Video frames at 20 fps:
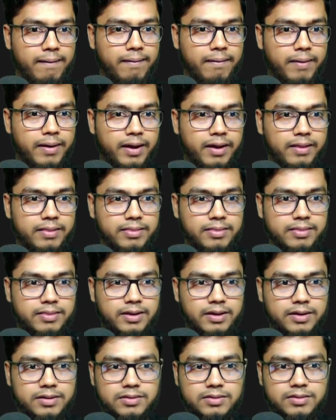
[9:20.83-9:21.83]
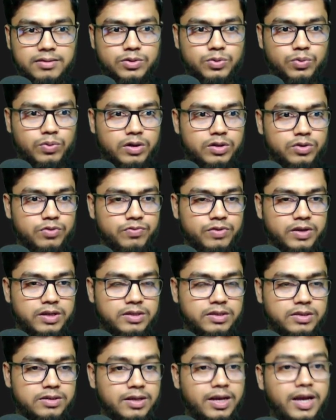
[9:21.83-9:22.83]
And then they try to fetch
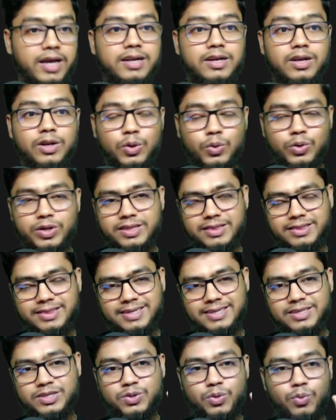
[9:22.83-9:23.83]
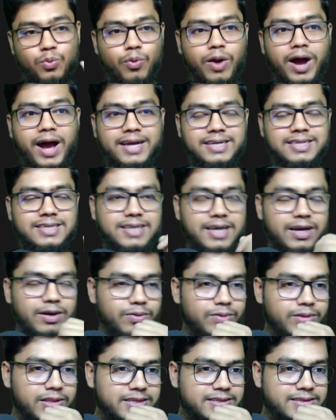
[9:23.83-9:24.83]
it, and look at this right now.
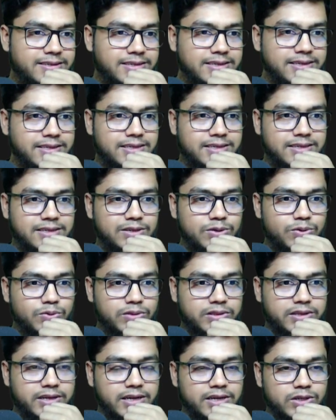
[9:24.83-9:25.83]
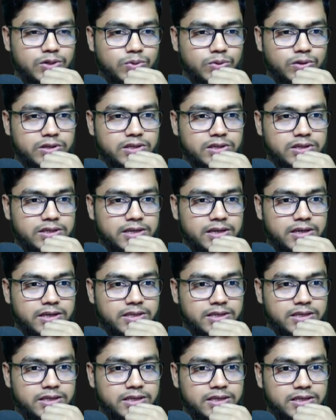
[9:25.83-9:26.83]
Let's see this, they actually
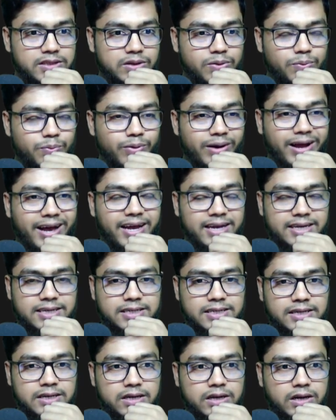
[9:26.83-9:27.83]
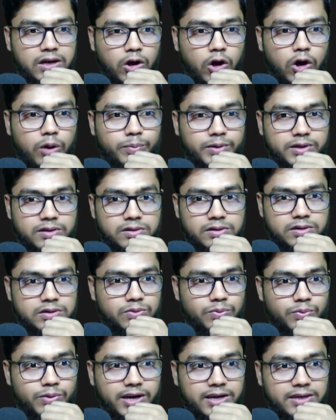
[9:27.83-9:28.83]
taking the right comment
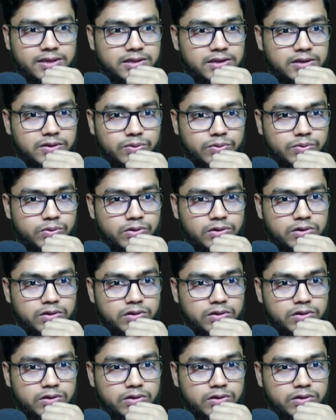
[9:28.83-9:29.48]
in right now.